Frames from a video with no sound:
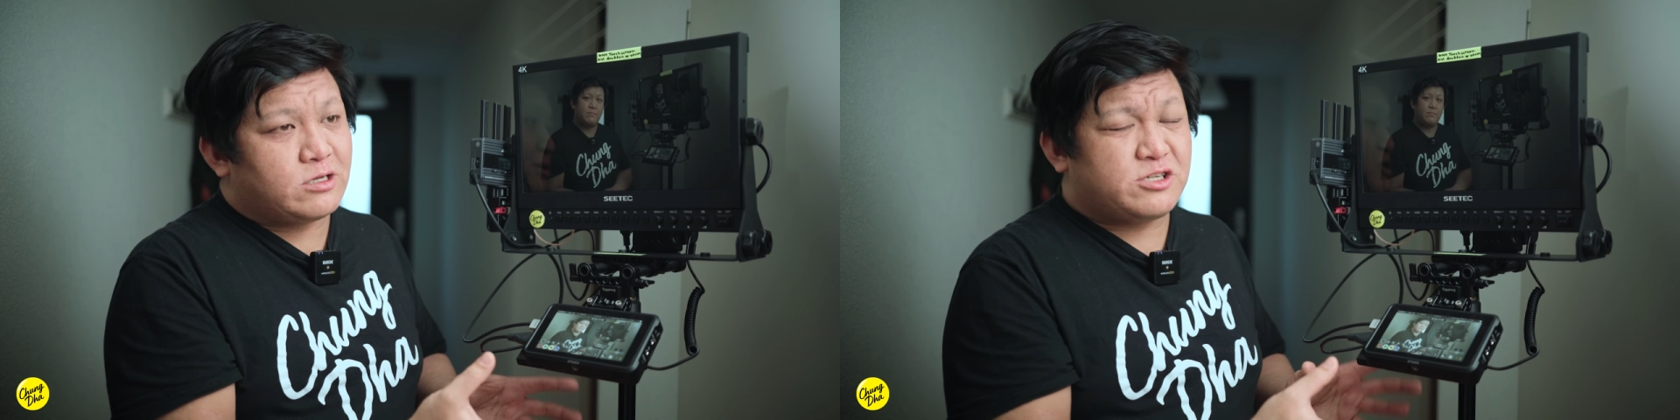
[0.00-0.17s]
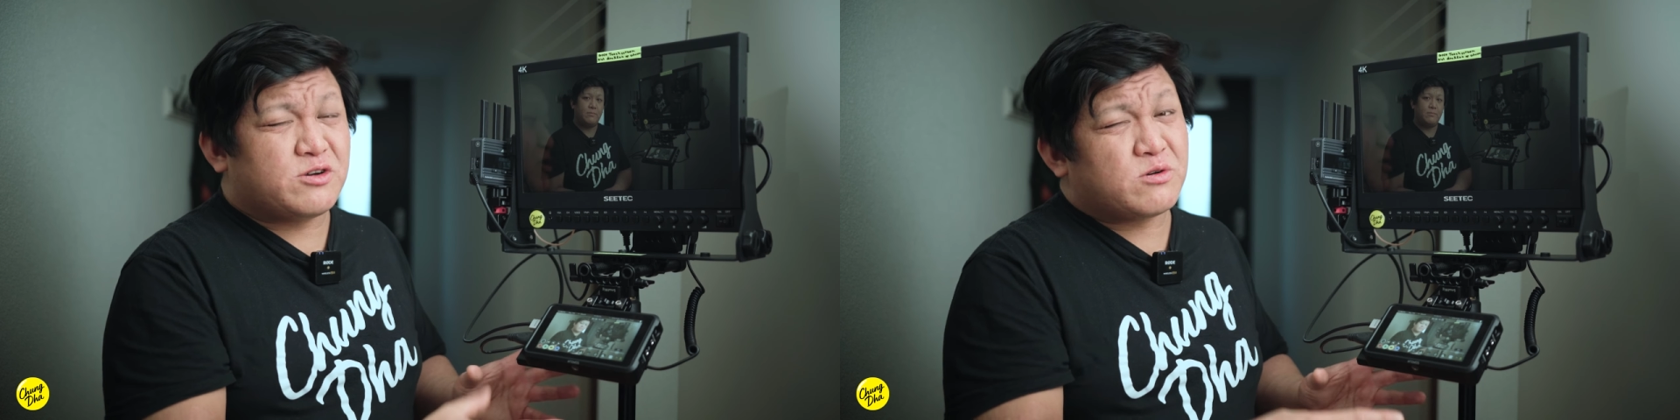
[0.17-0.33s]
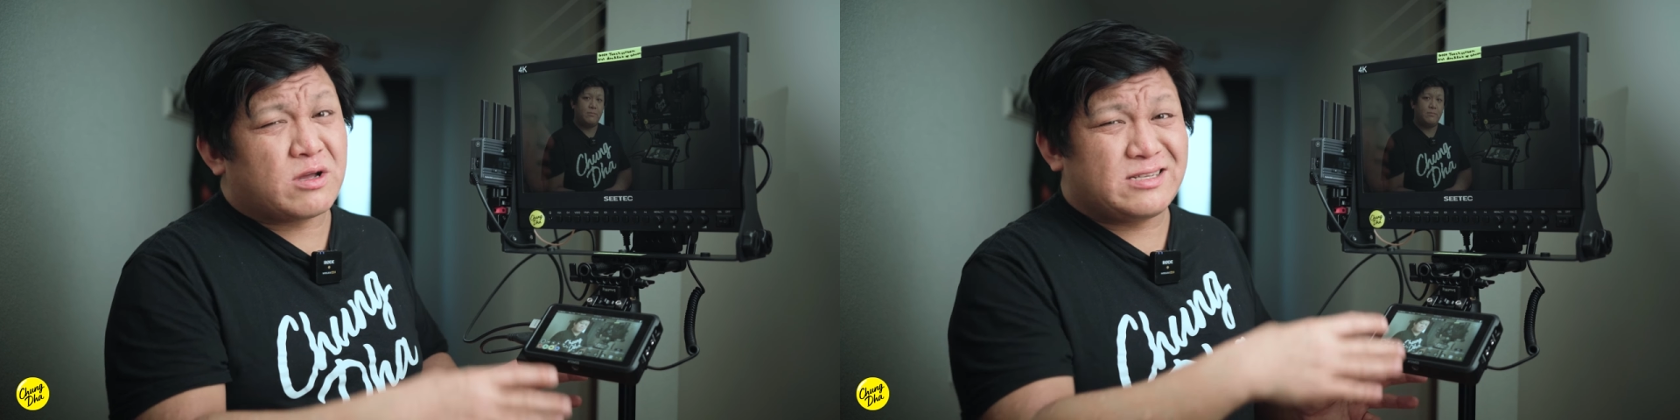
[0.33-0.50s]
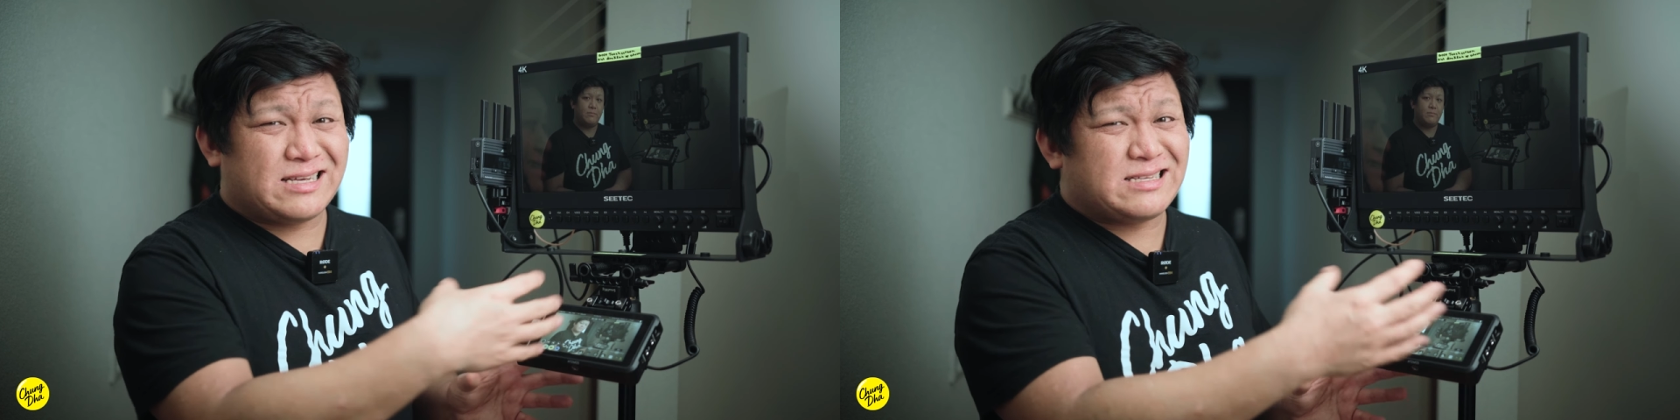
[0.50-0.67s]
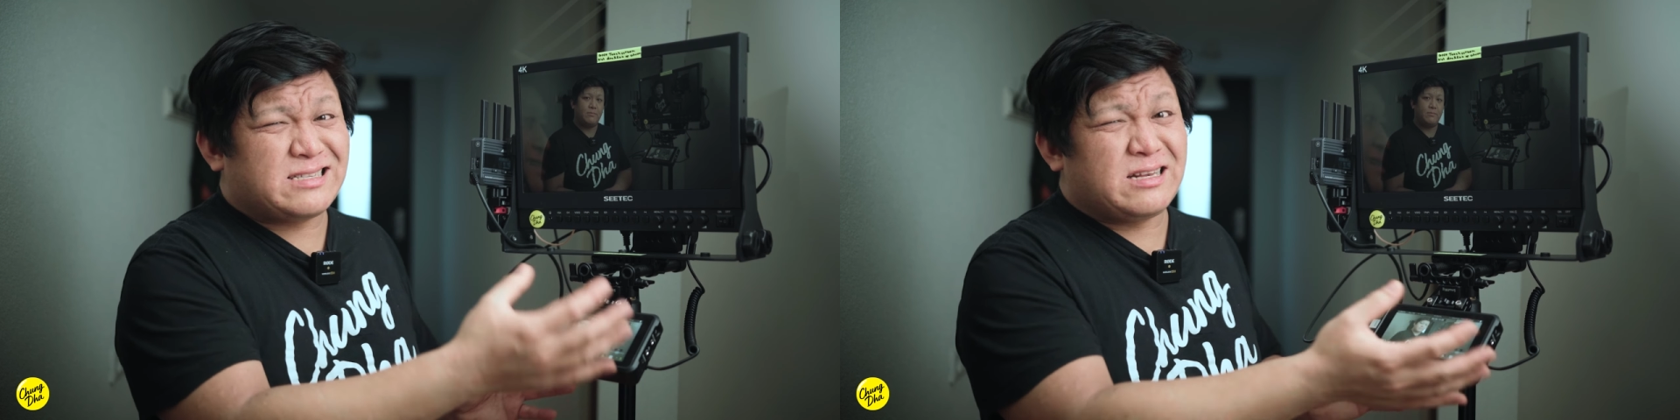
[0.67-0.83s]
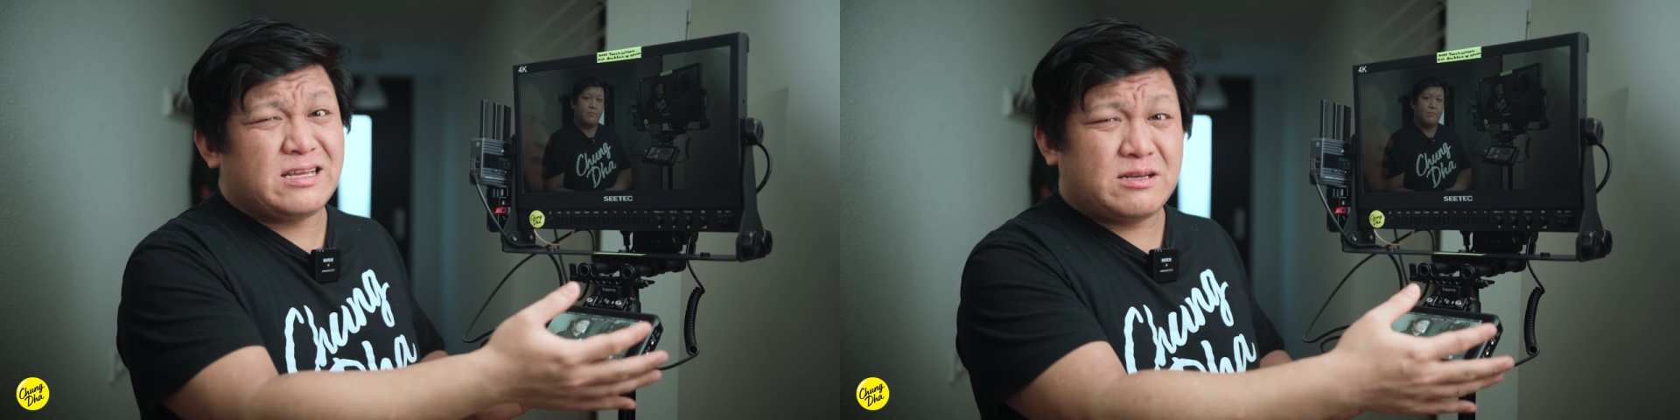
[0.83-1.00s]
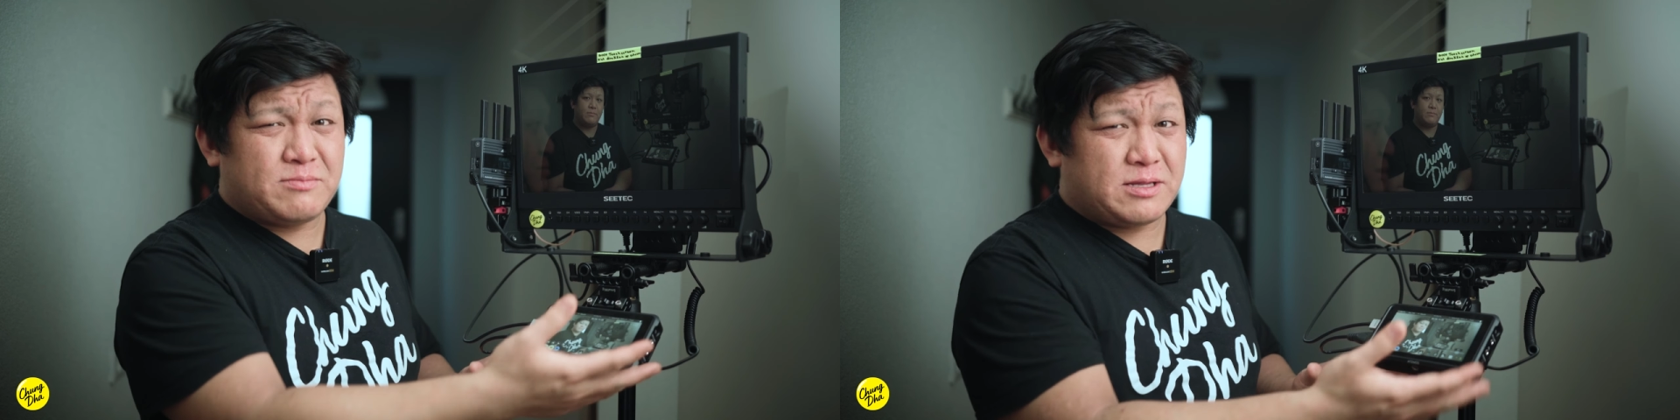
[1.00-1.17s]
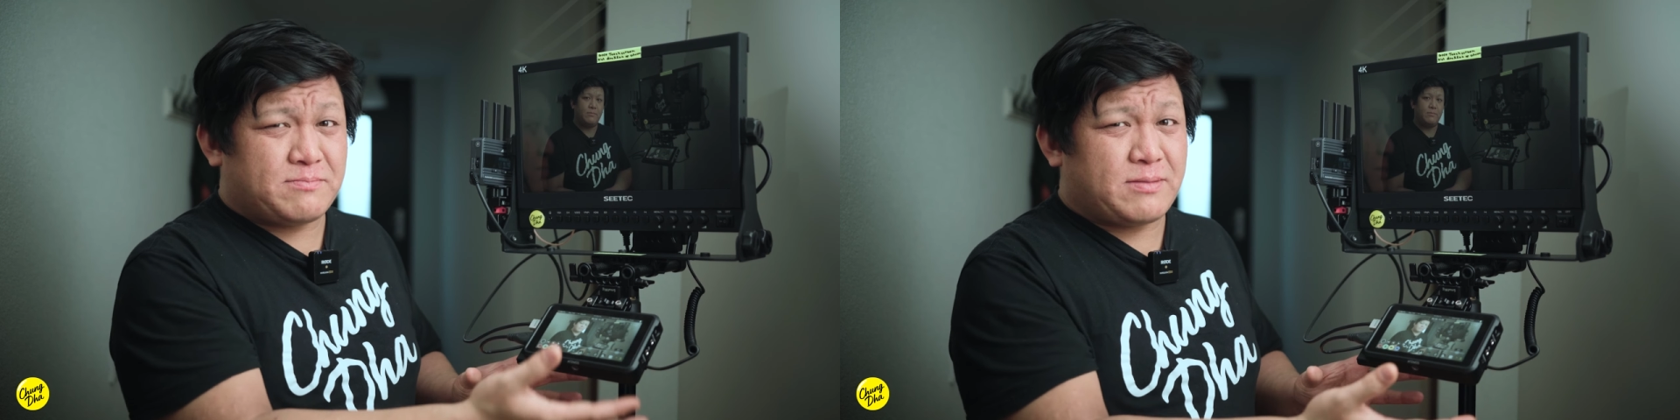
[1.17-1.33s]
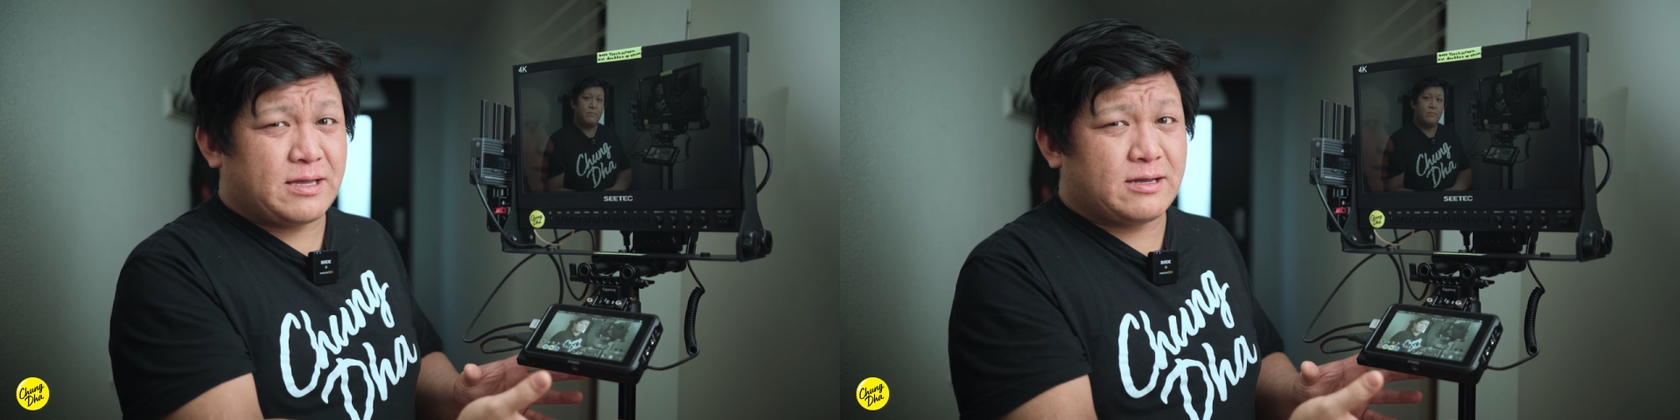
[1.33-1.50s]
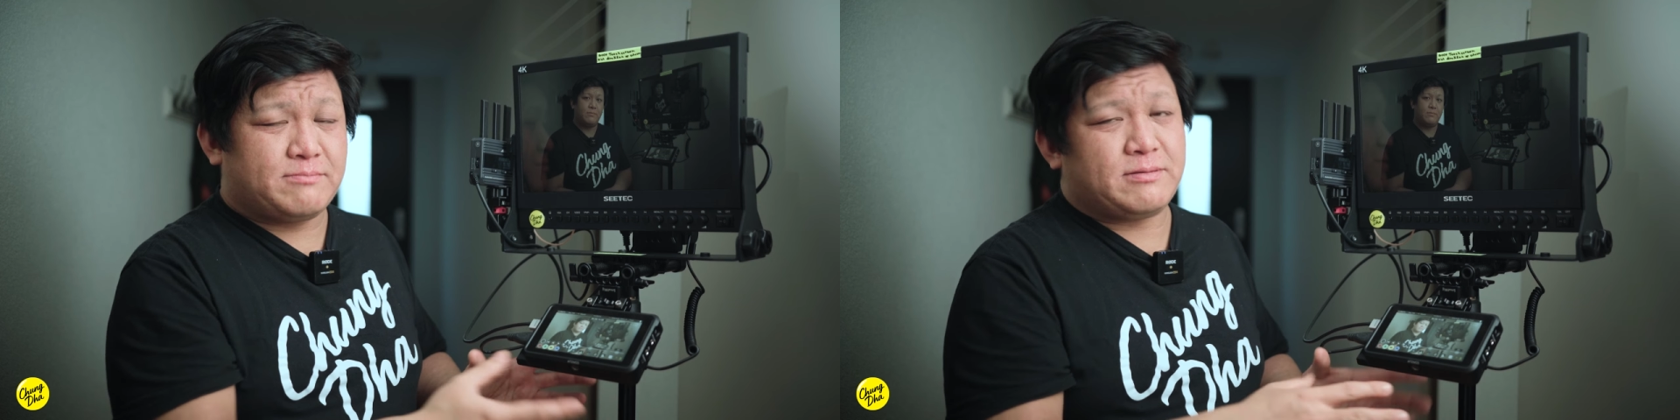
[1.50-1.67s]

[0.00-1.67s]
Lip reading: Shoguns is a little bit bigger,